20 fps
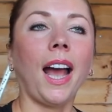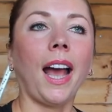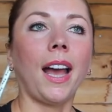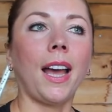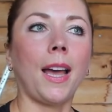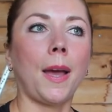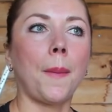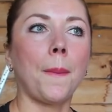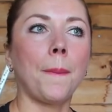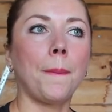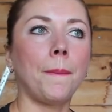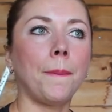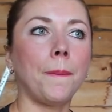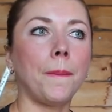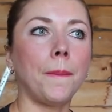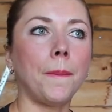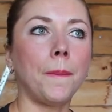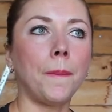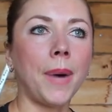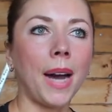
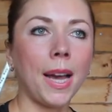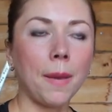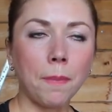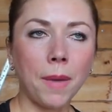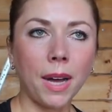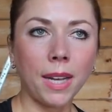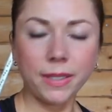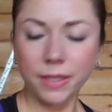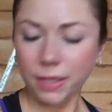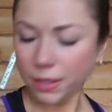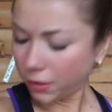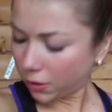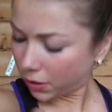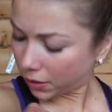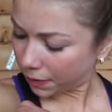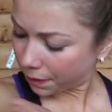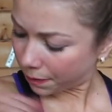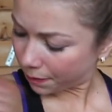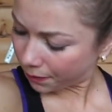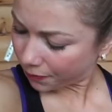My
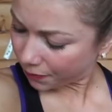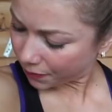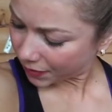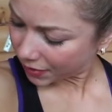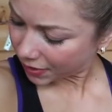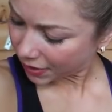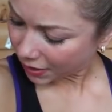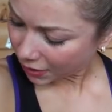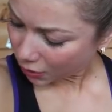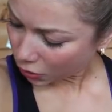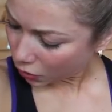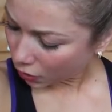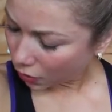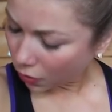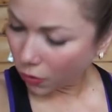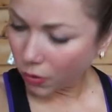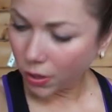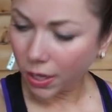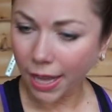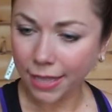muscles,
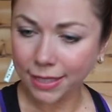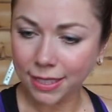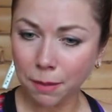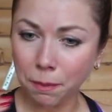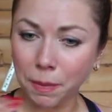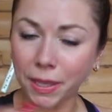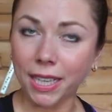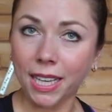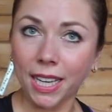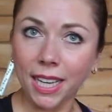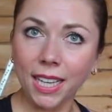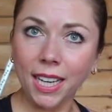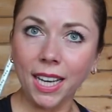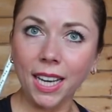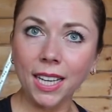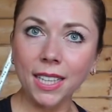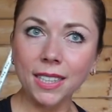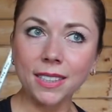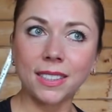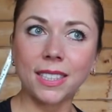at the
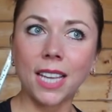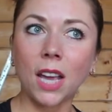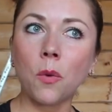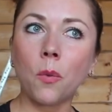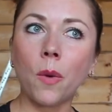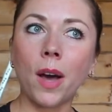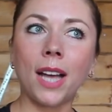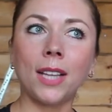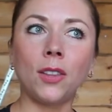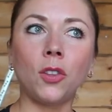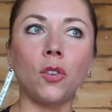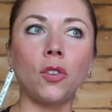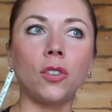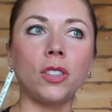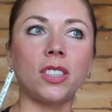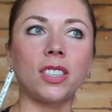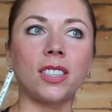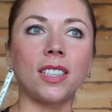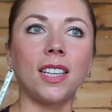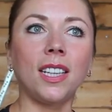beginning they were
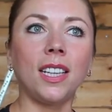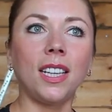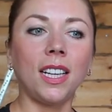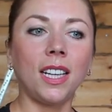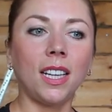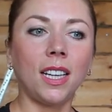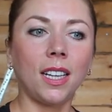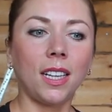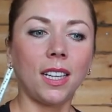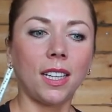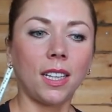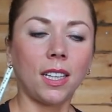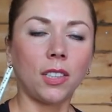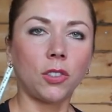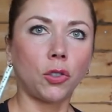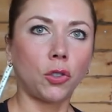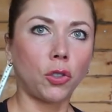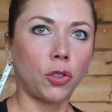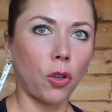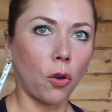not
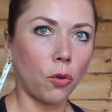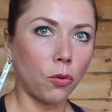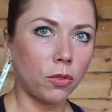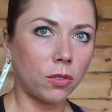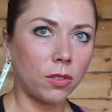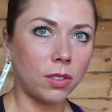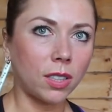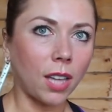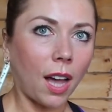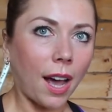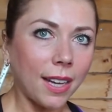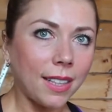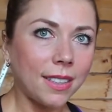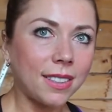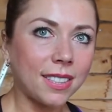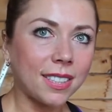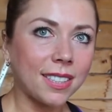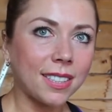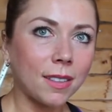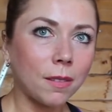so
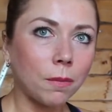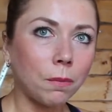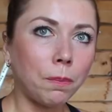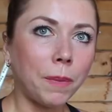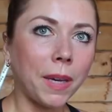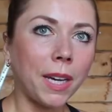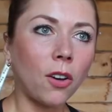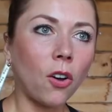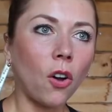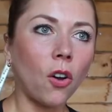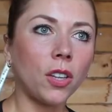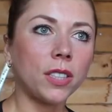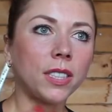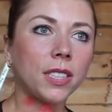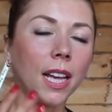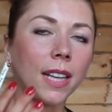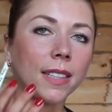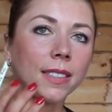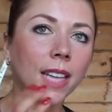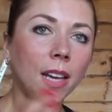tight because
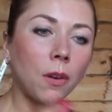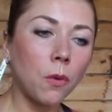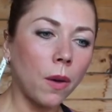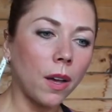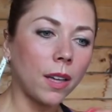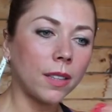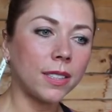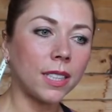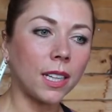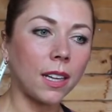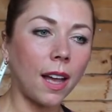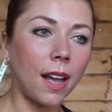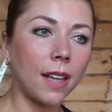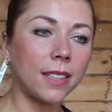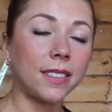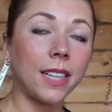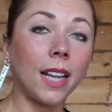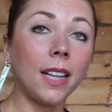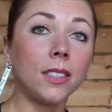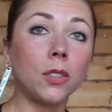the
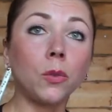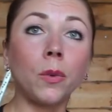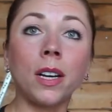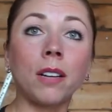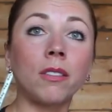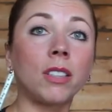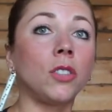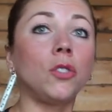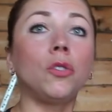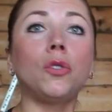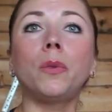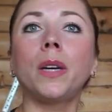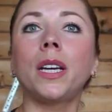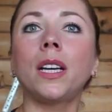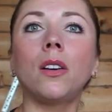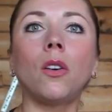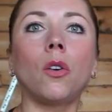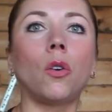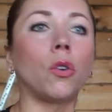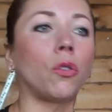cells were
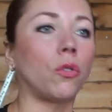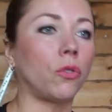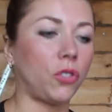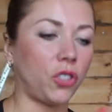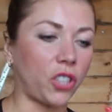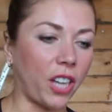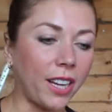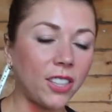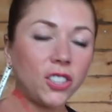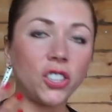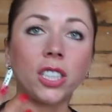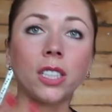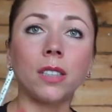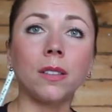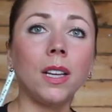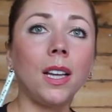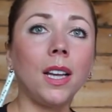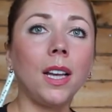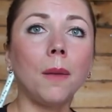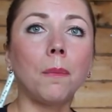renewing or changing.
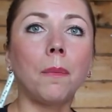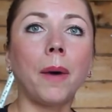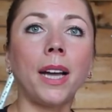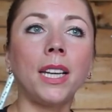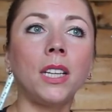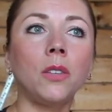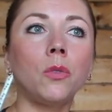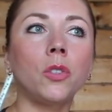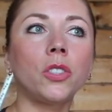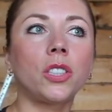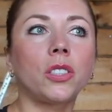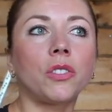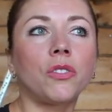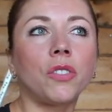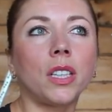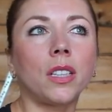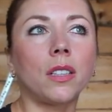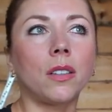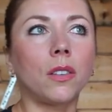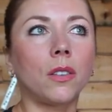Body was
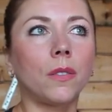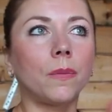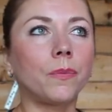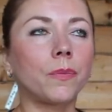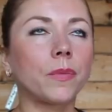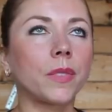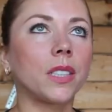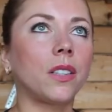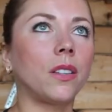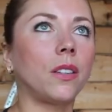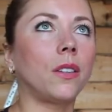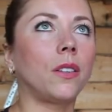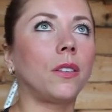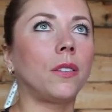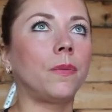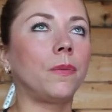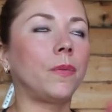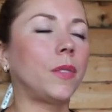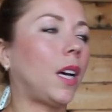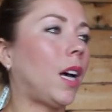
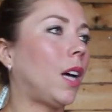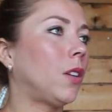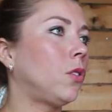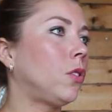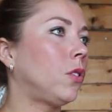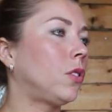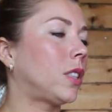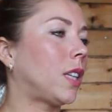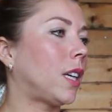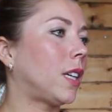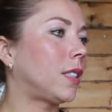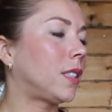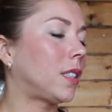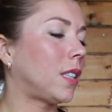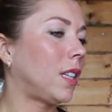how do you say it?